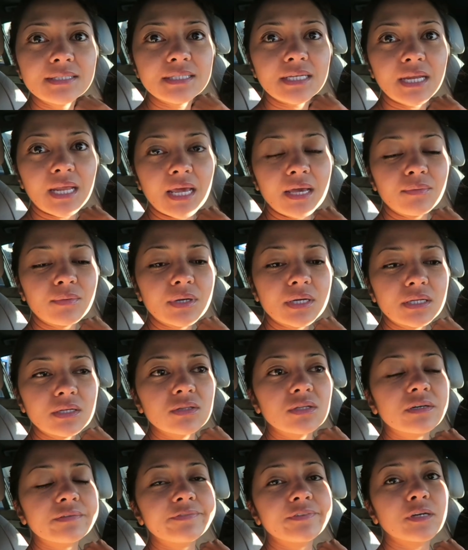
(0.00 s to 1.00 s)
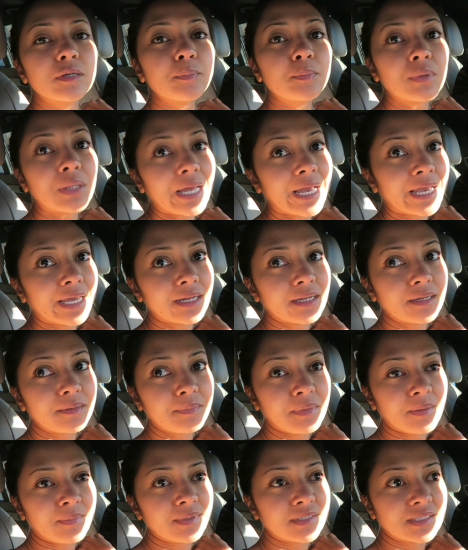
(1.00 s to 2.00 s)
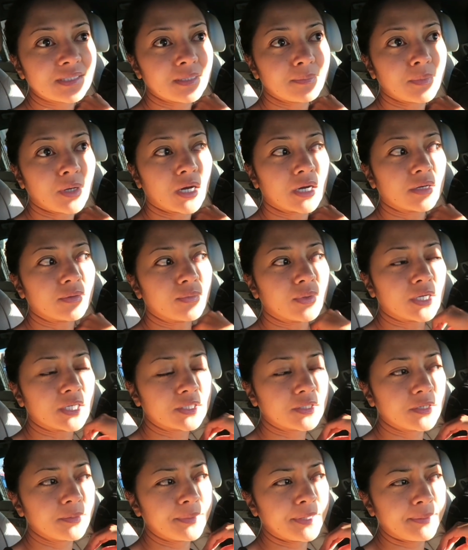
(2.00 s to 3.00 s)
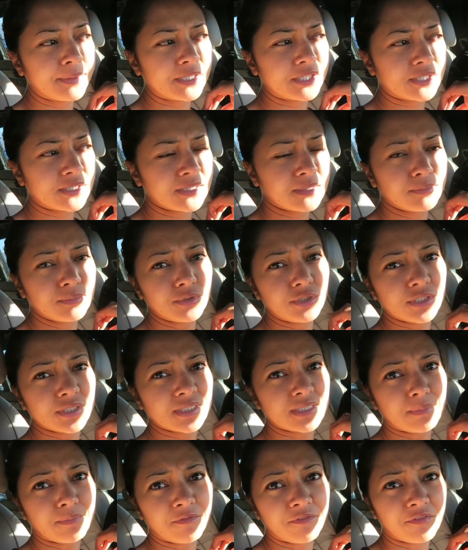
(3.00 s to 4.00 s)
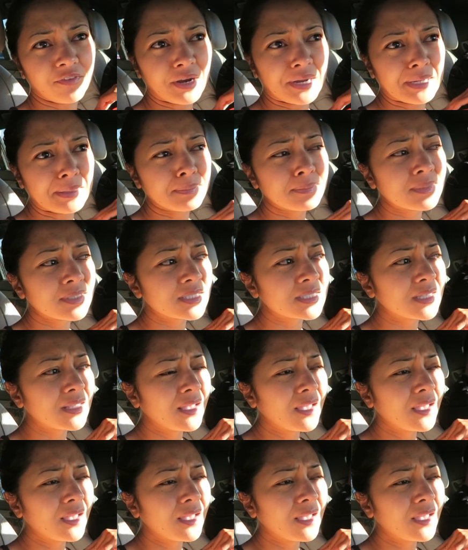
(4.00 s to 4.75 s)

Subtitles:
Today we're gonna look for a plant and maybe some artwork or maybe just some frames.